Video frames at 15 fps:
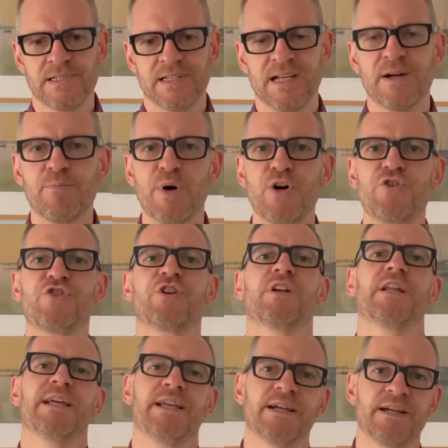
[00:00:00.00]

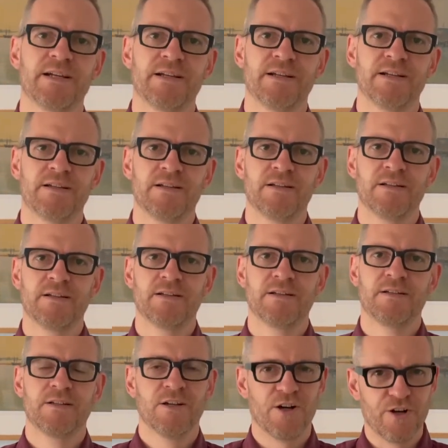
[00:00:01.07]
Emotionally,
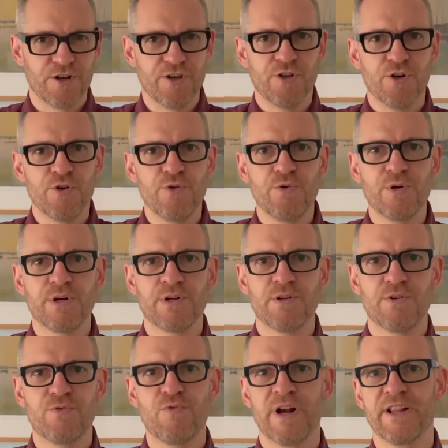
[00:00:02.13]
are you
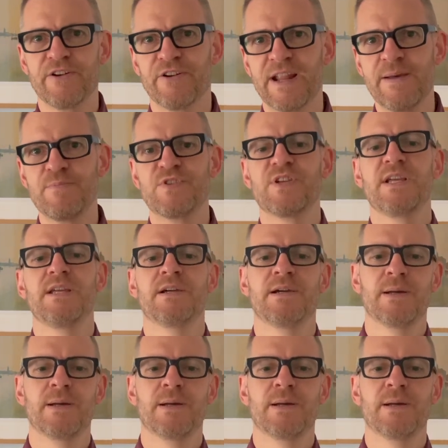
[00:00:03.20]
running on empty?